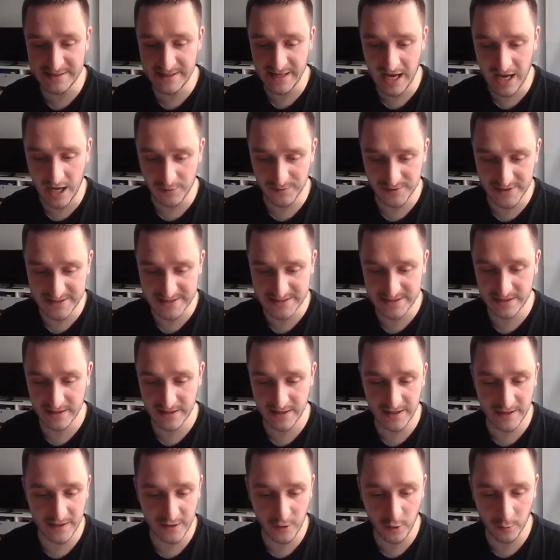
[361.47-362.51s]
in how that's
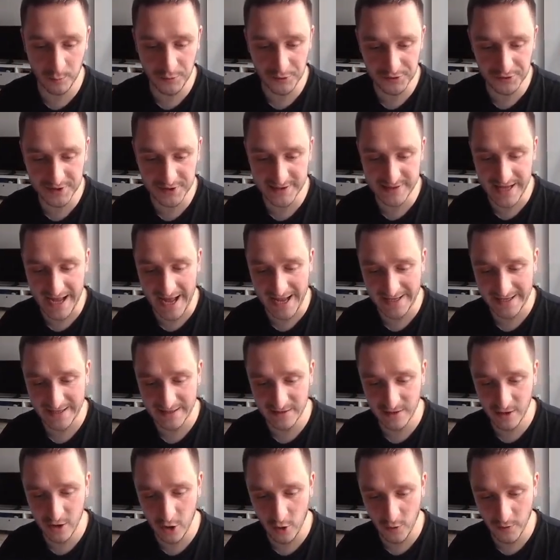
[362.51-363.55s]
computed, I
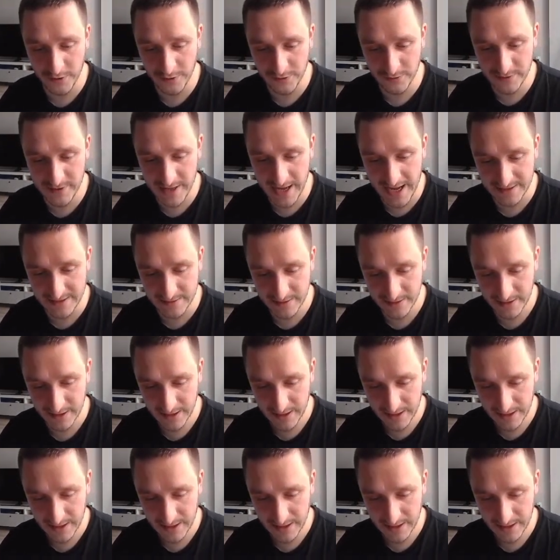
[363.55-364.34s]
can go into that